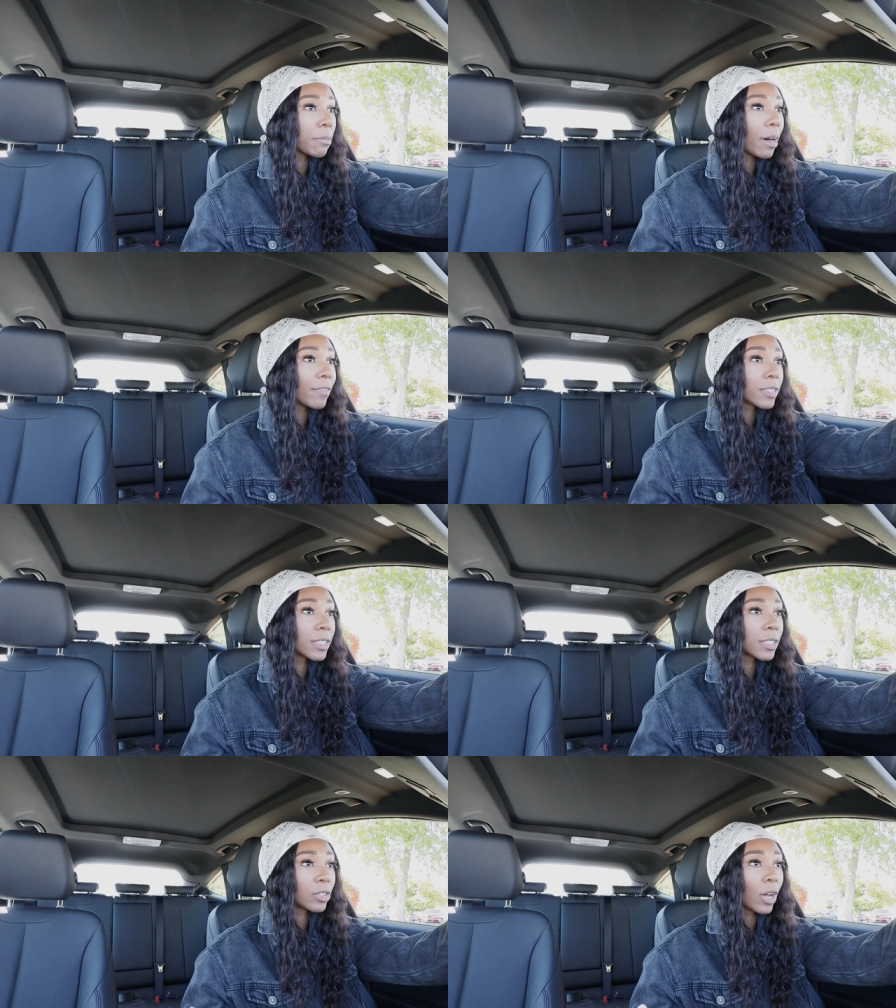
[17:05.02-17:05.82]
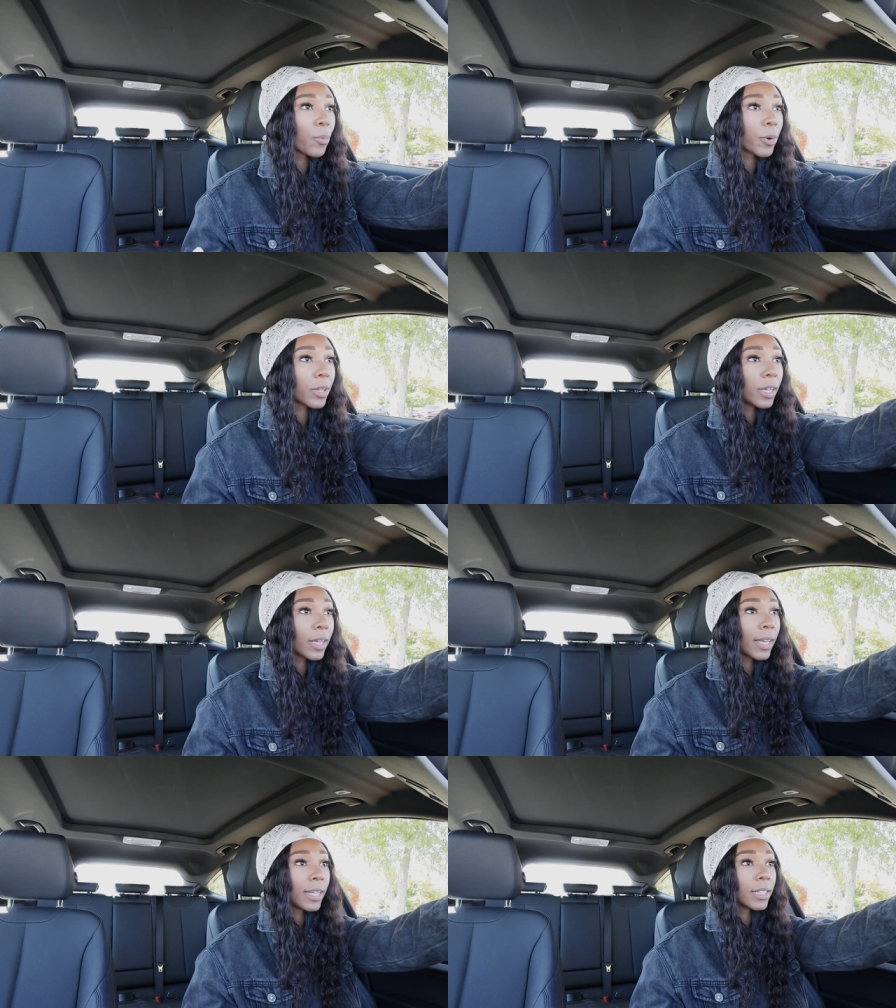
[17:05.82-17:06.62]
I'm obviously still not
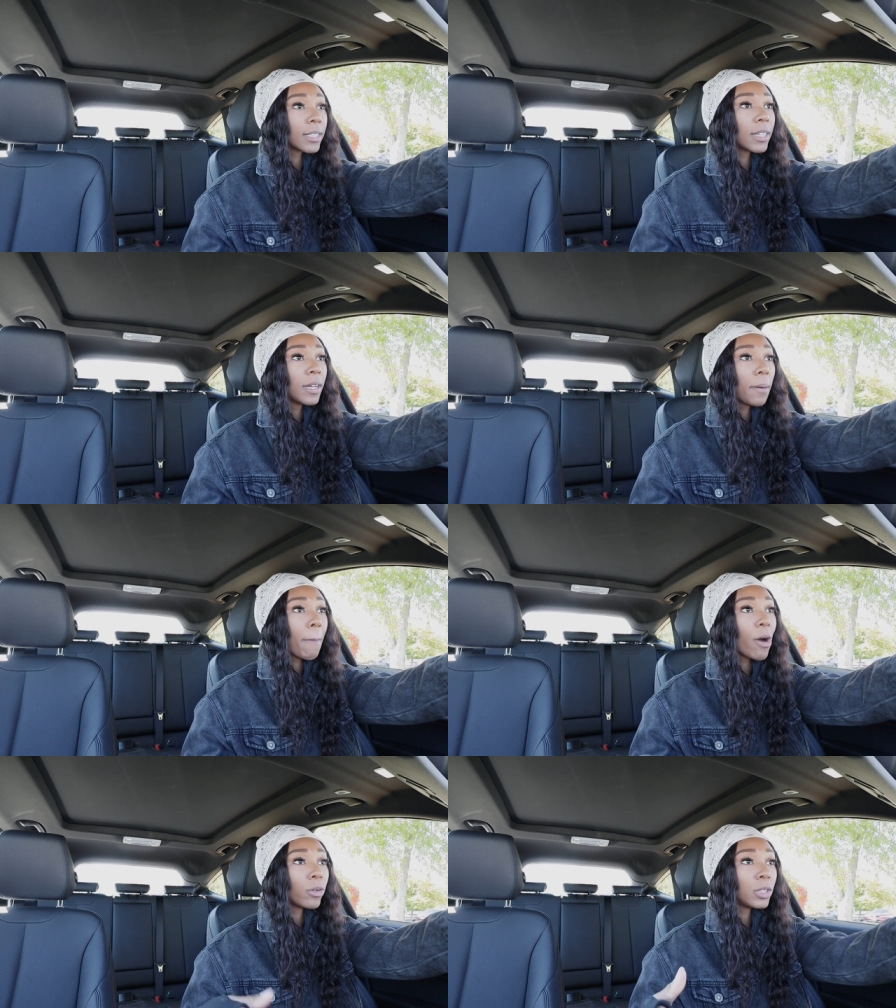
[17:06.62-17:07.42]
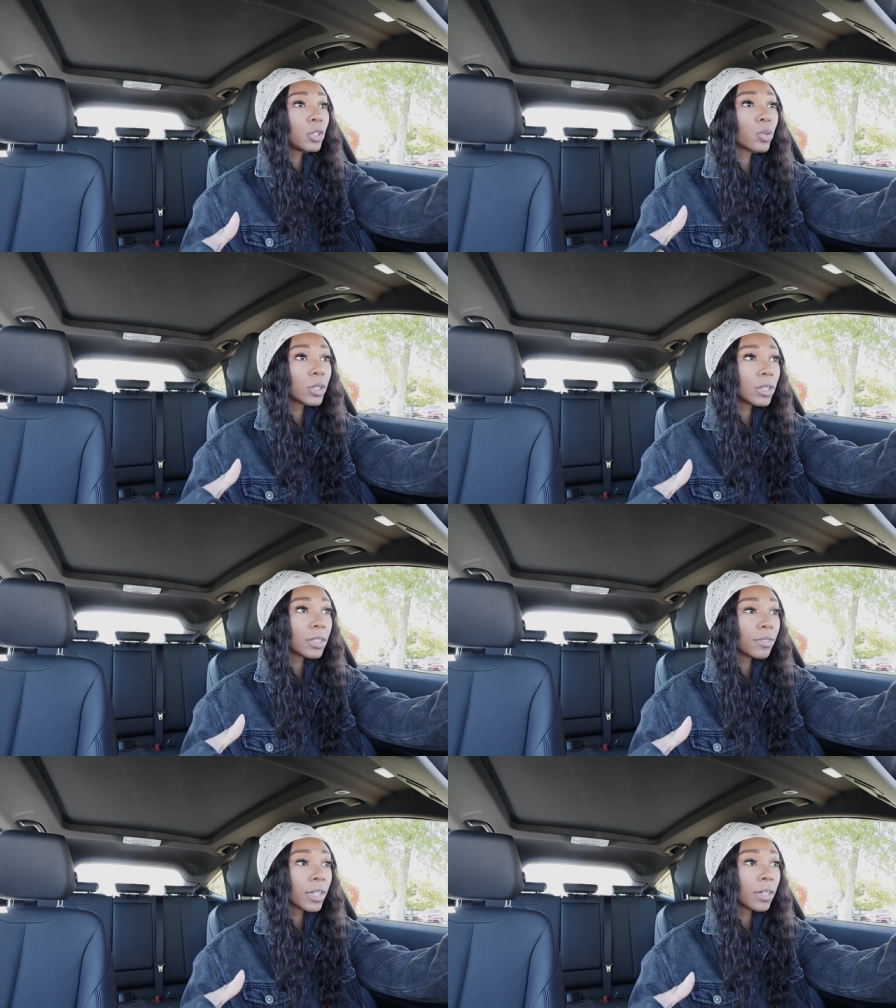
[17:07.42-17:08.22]
working and my only
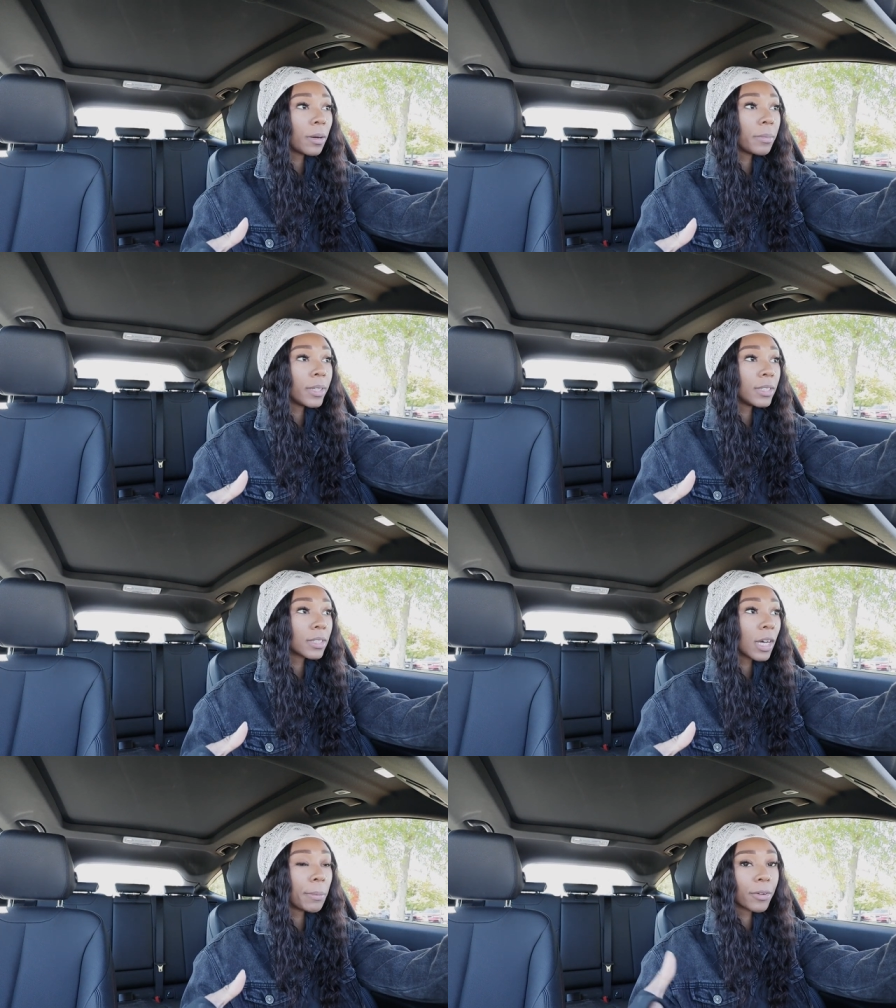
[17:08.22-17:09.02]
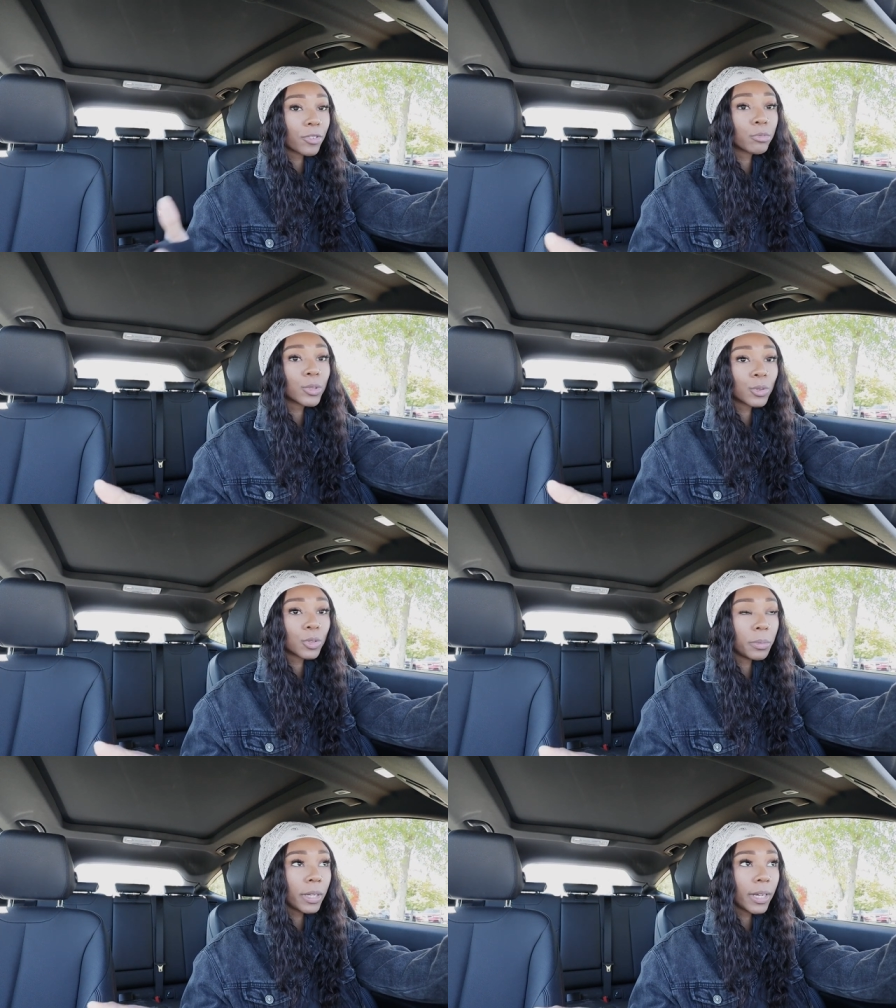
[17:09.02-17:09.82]
sources of income is coming from
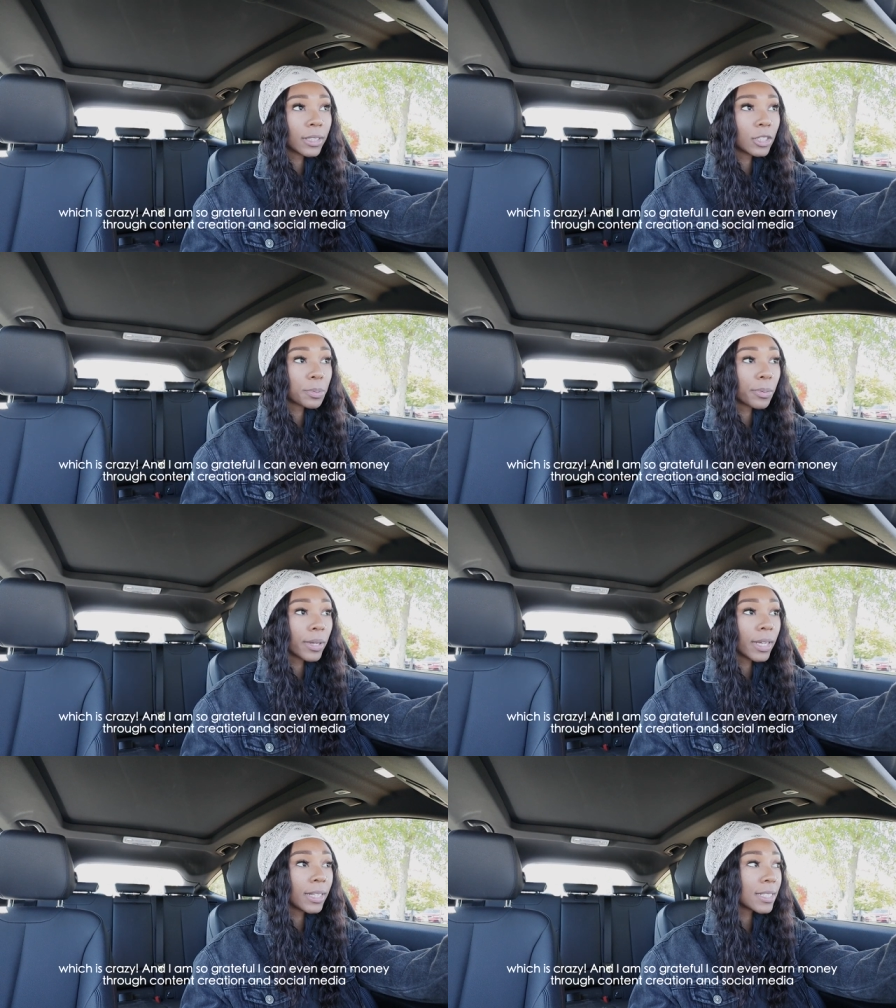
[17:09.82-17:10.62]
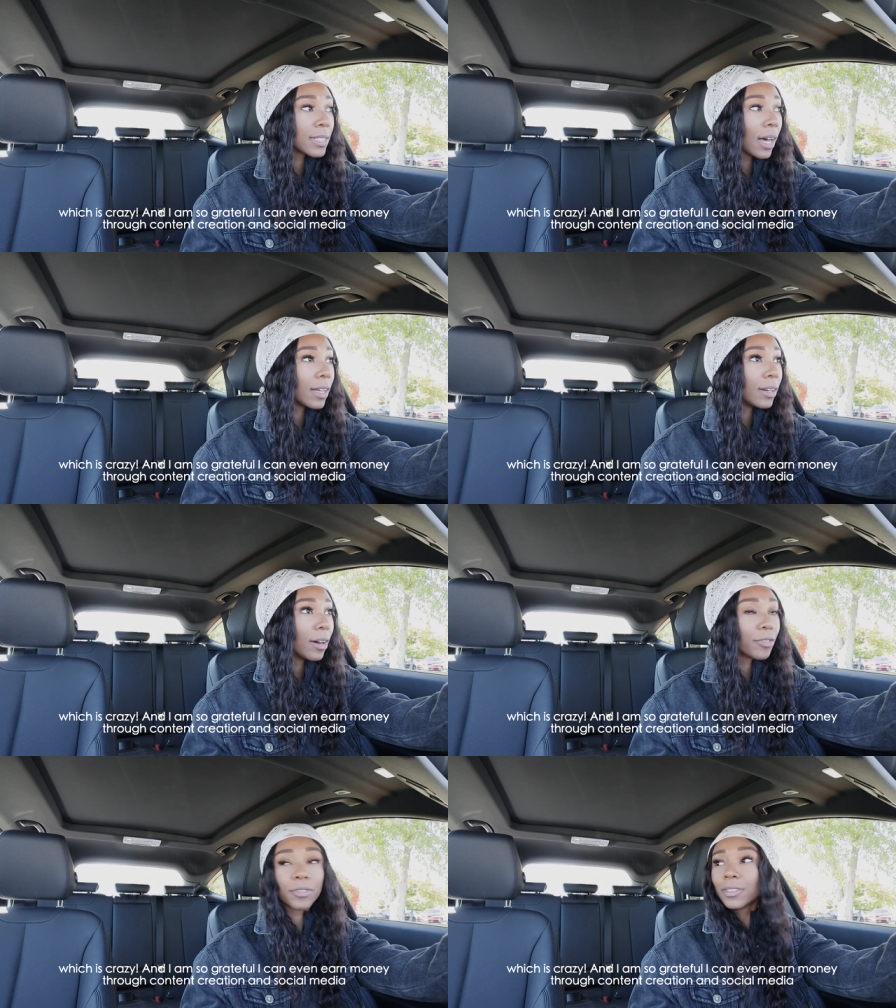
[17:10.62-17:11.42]
social media at this point and it's not
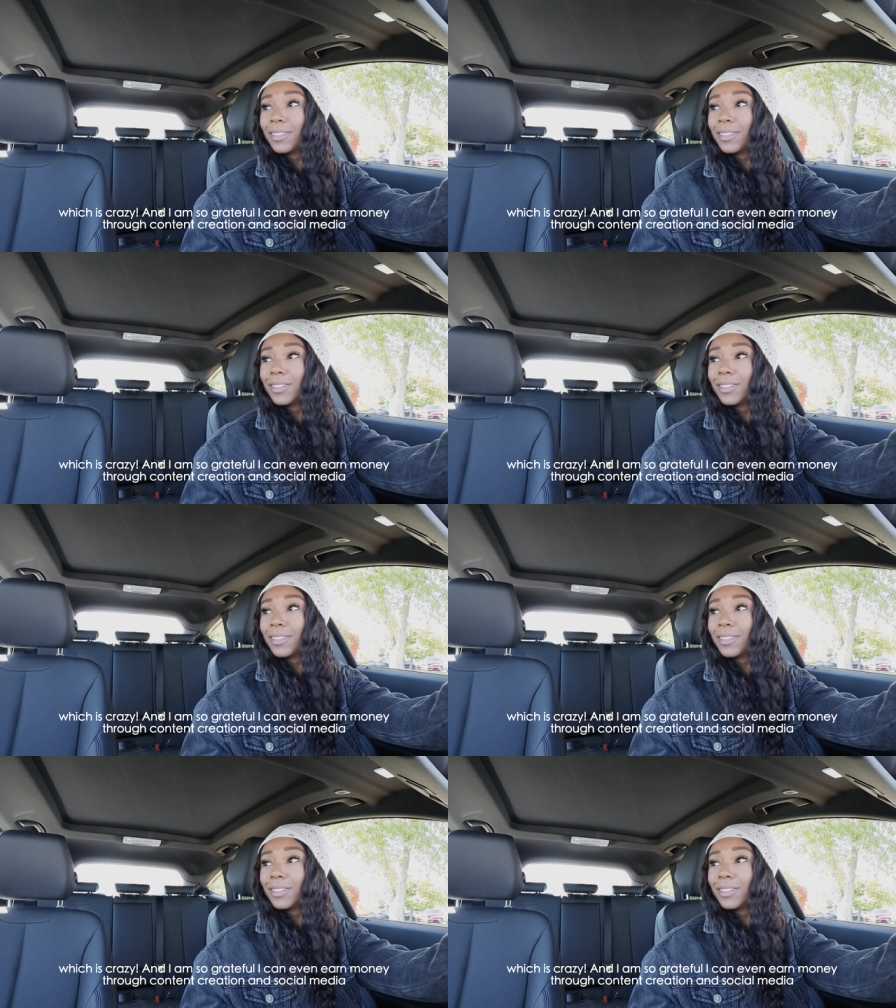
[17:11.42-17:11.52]
enough